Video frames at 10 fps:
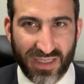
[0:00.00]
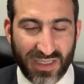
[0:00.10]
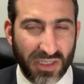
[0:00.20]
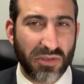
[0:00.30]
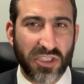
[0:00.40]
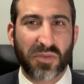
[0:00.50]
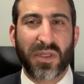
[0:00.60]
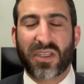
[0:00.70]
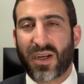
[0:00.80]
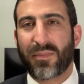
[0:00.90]
You don't just
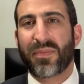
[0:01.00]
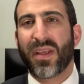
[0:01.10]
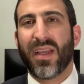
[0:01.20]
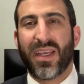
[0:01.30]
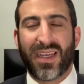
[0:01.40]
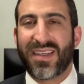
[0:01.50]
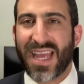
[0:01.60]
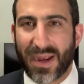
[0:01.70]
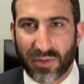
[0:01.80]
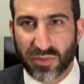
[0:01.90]
become
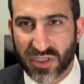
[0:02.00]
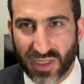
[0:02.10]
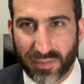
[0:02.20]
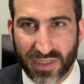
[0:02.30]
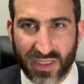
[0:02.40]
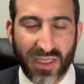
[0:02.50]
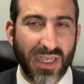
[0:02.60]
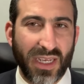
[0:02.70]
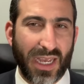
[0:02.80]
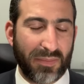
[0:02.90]
enamored with somebody
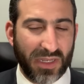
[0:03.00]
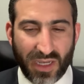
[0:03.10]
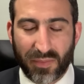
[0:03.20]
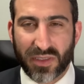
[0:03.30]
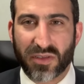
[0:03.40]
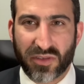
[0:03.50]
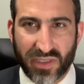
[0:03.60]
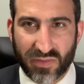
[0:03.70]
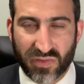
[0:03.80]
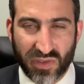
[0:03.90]
and become under their
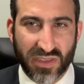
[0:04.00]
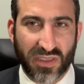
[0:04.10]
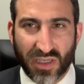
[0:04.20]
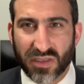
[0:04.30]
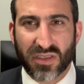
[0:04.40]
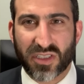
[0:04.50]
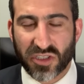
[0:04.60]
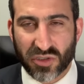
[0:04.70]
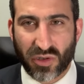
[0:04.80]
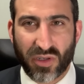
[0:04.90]
influence and under their
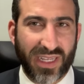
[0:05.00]
control,